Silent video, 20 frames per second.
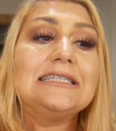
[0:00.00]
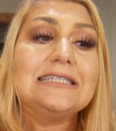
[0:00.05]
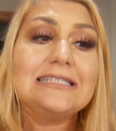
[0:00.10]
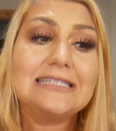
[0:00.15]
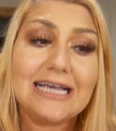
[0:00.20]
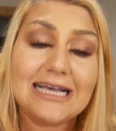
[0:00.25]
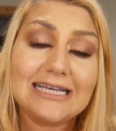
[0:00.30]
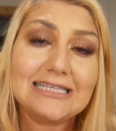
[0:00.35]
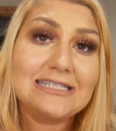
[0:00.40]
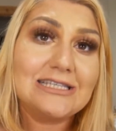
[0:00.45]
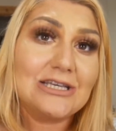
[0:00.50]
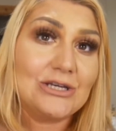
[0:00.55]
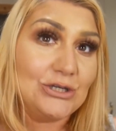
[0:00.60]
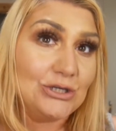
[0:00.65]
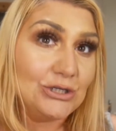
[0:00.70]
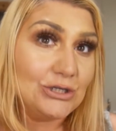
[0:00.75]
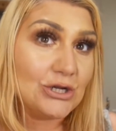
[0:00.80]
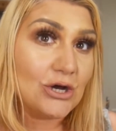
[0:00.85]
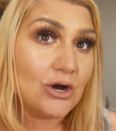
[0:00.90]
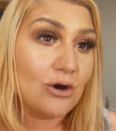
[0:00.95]
just so
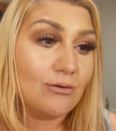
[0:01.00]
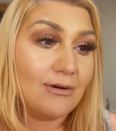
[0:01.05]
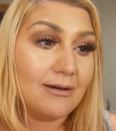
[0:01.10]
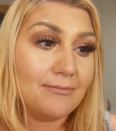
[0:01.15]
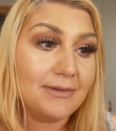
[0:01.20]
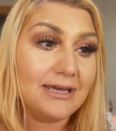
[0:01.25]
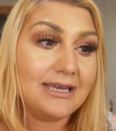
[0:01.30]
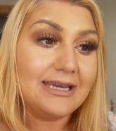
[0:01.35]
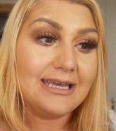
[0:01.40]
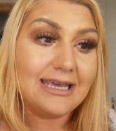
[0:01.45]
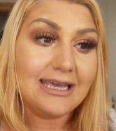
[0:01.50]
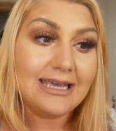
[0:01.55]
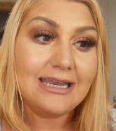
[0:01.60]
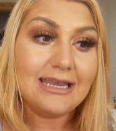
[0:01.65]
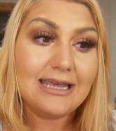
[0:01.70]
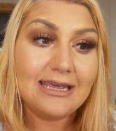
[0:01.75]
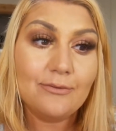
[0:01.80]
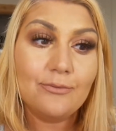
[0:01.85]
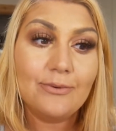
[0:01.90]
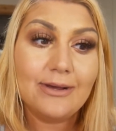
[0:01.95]
you know, I mean,
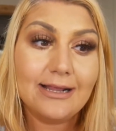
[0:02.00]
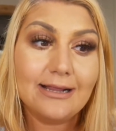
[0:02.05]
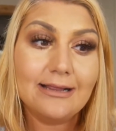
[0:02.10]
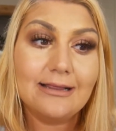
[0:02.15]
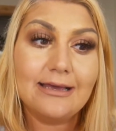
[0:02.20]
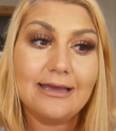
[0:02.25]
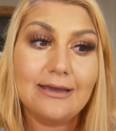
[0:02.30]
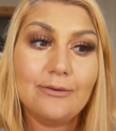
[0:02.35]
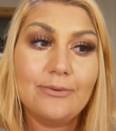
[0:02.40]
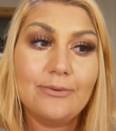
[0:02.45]
it will